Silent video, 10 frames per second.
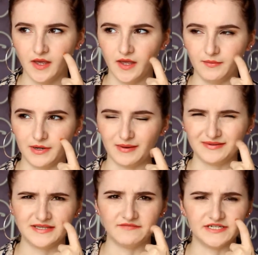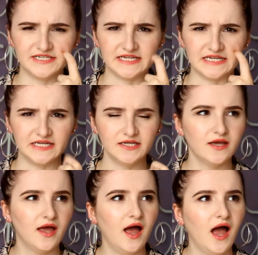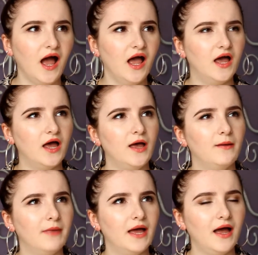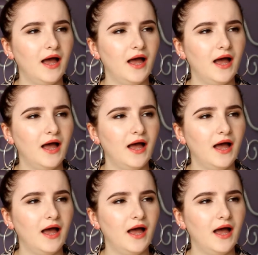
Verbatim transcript: when about 17, and